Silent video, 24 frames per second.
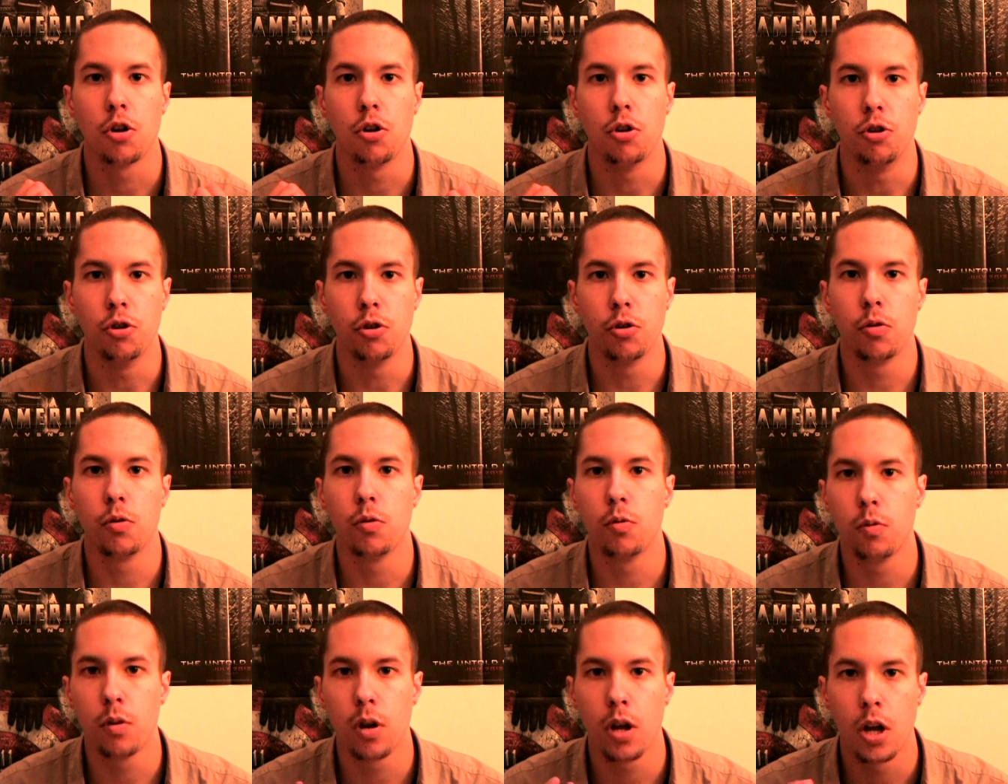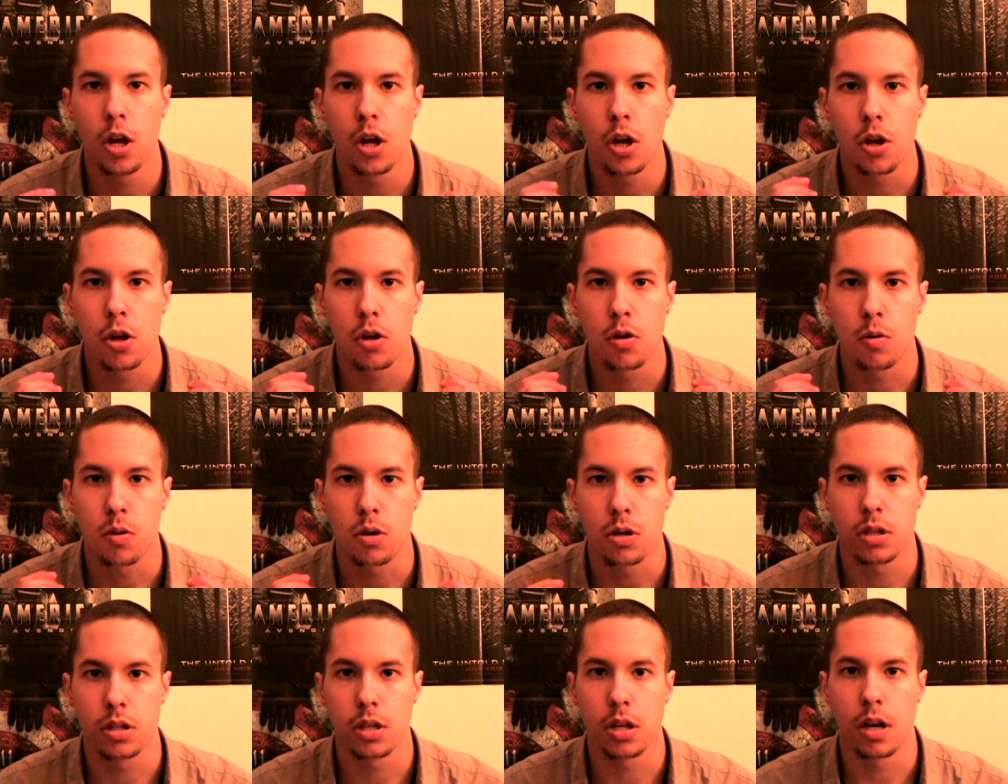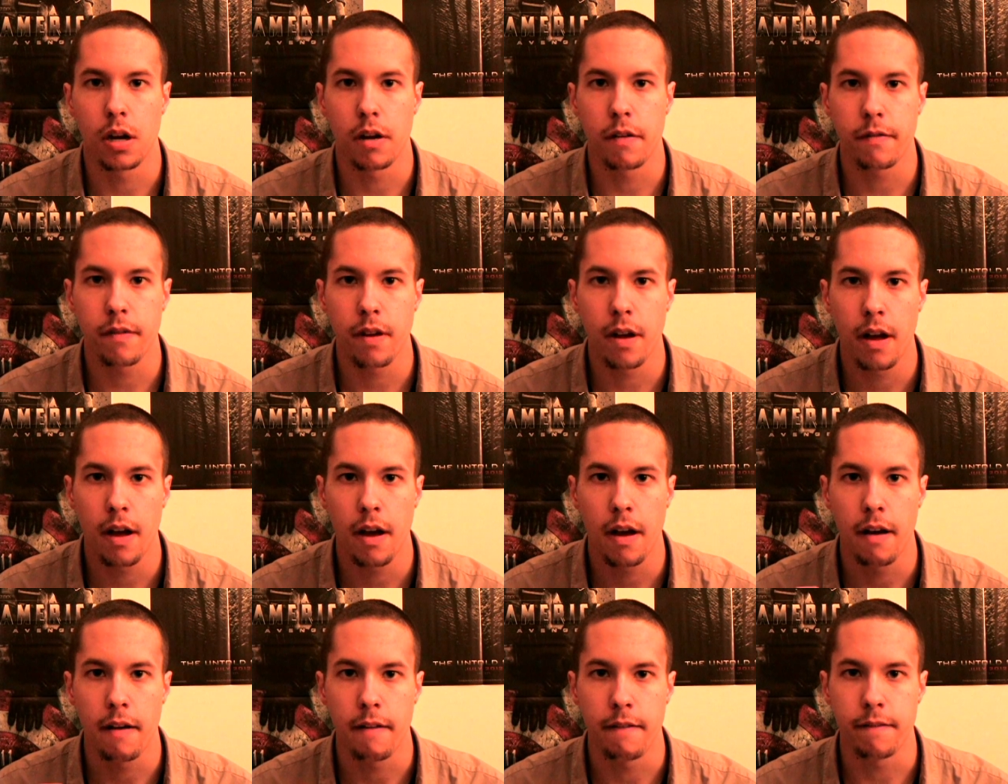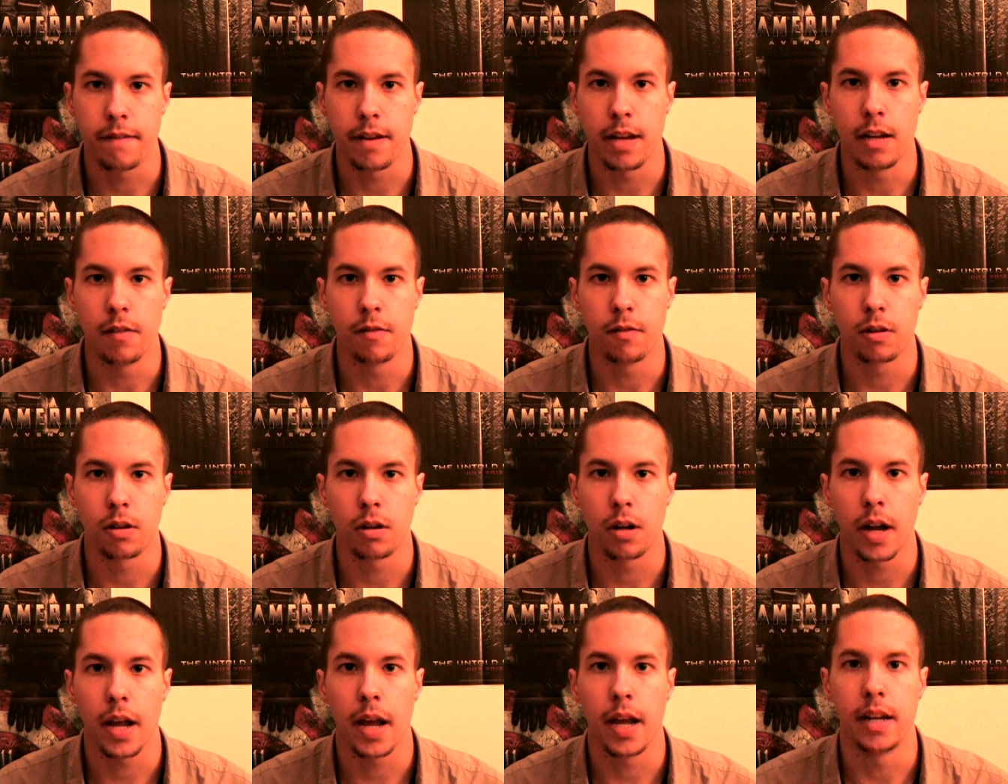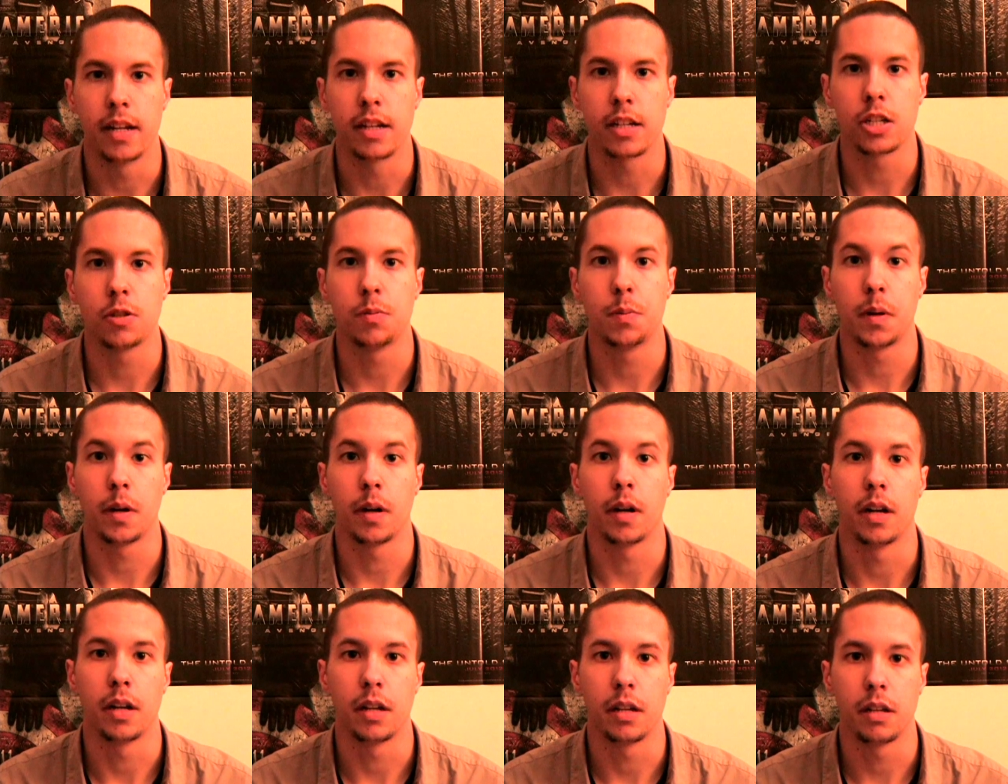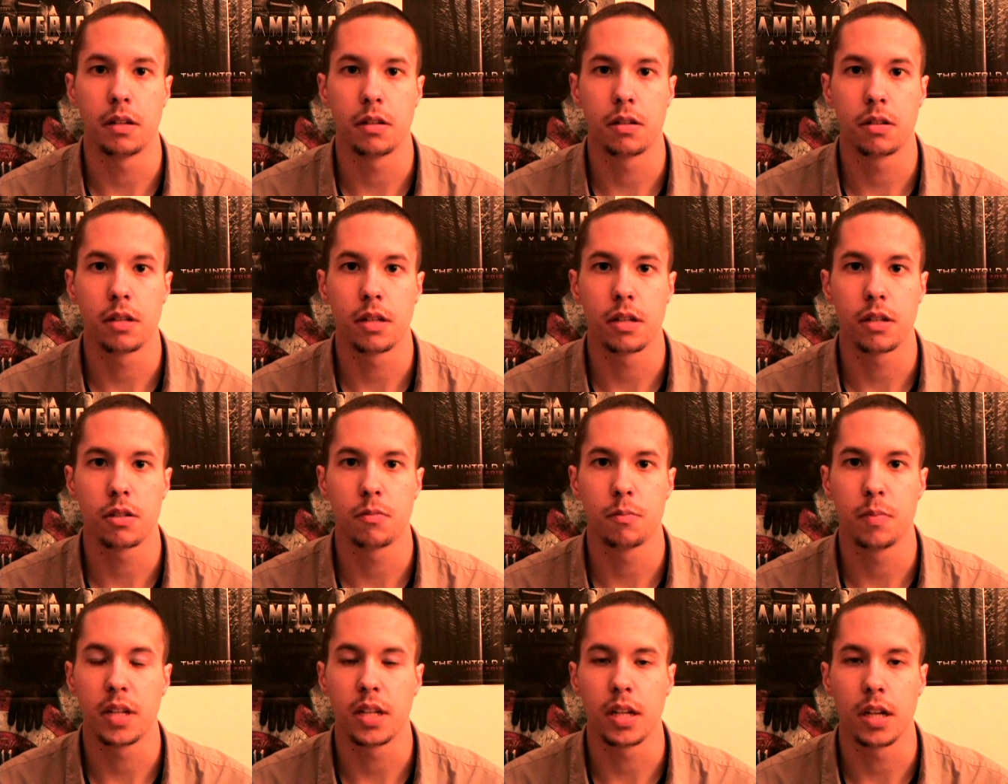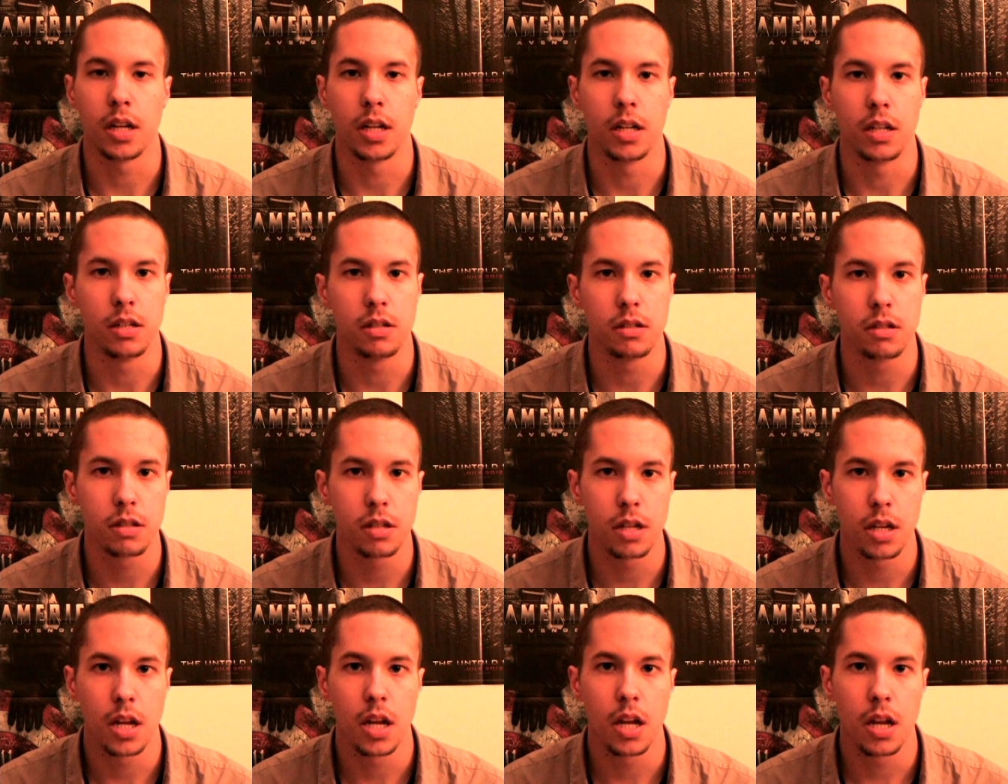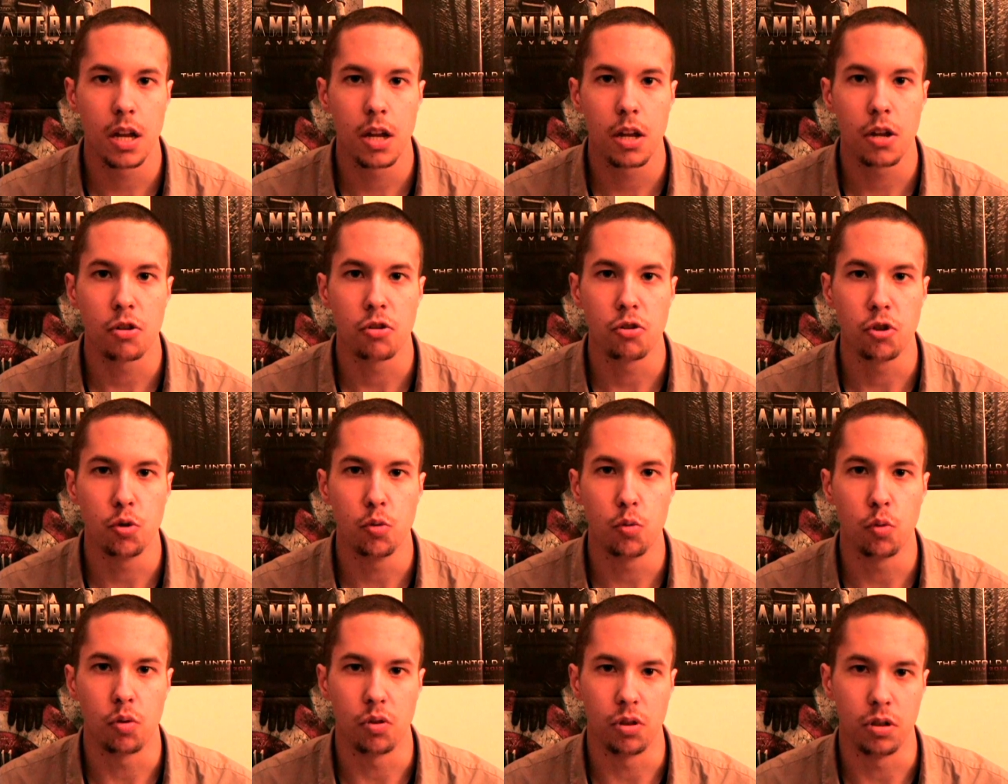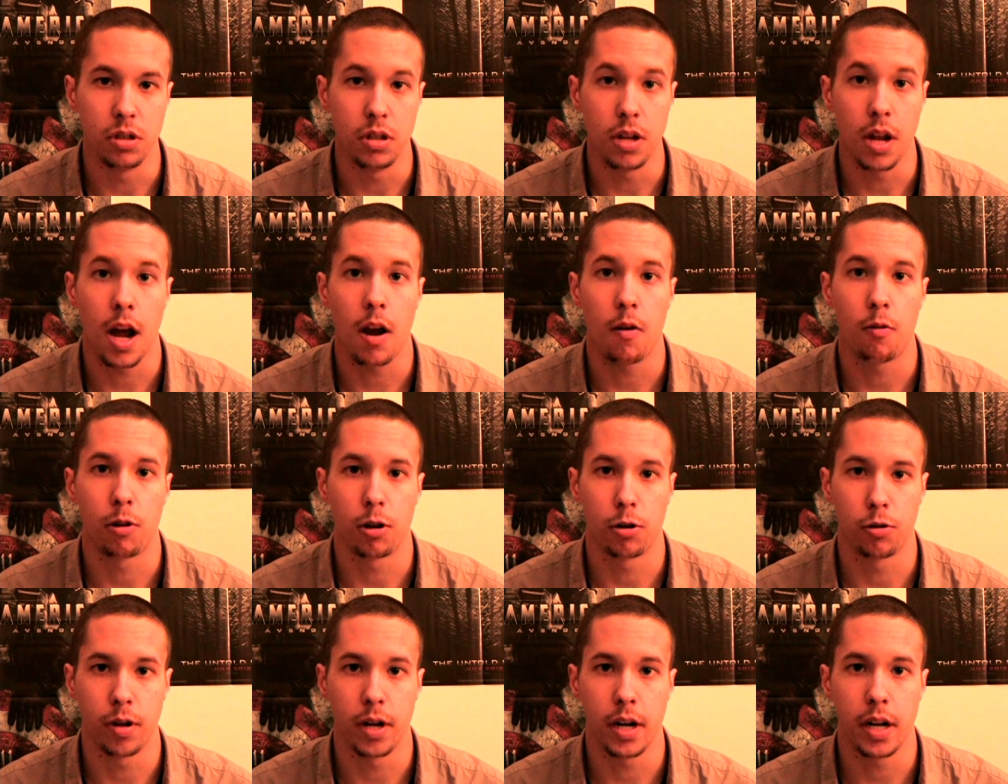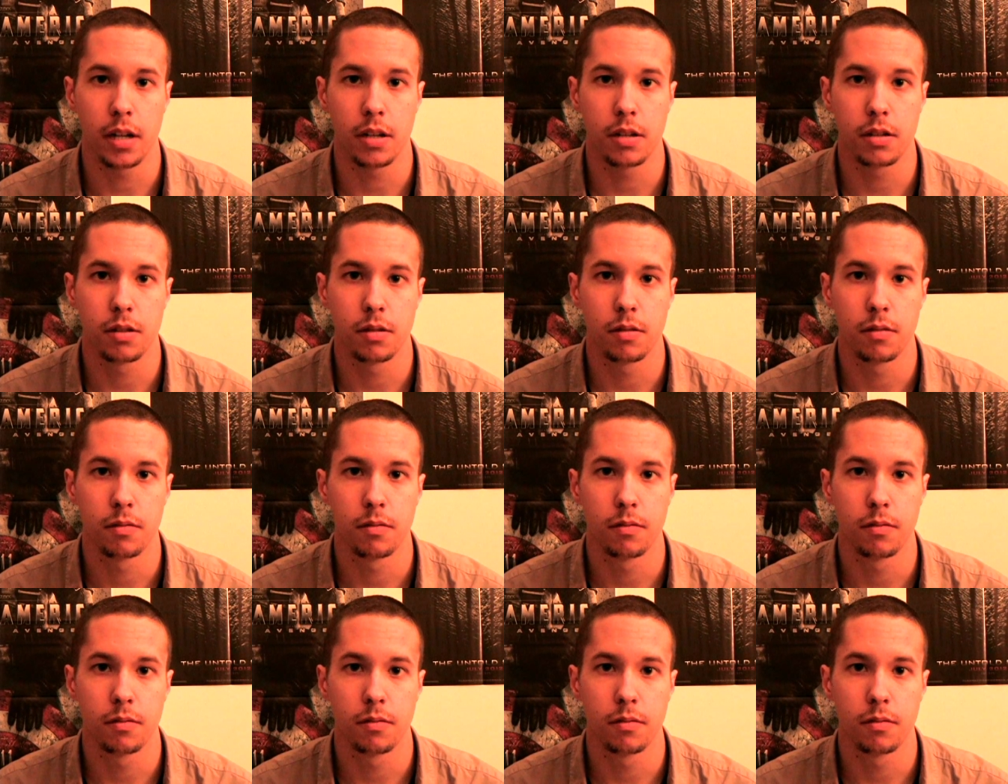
do yourself a favor and experience this because you will not regret it.